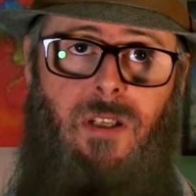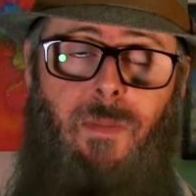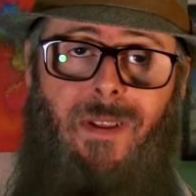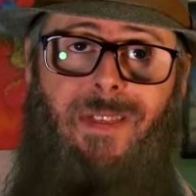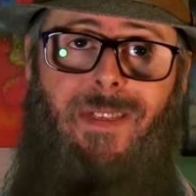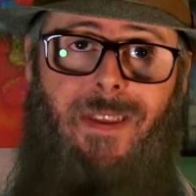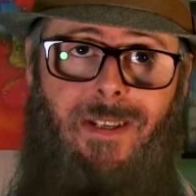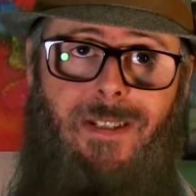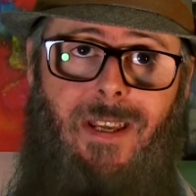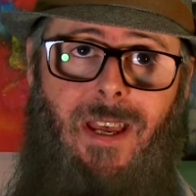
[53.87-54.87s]
but
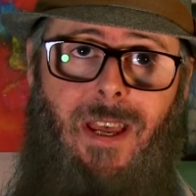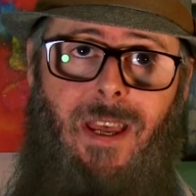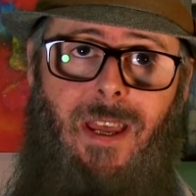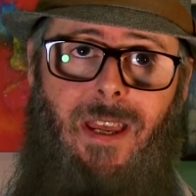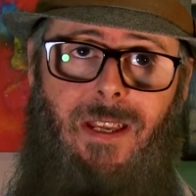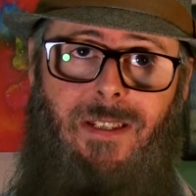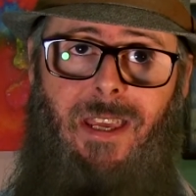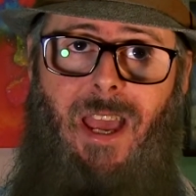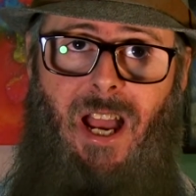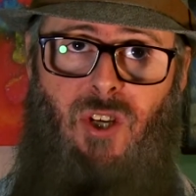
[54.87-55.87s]
this is the
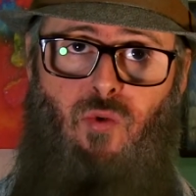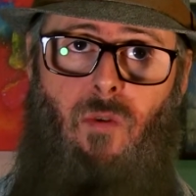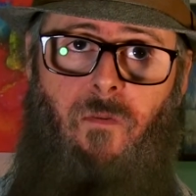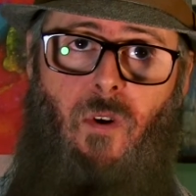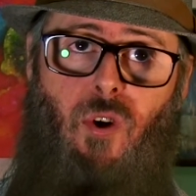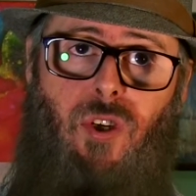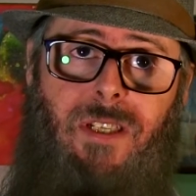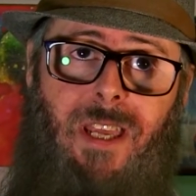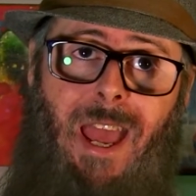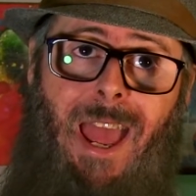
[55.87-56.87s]
actual first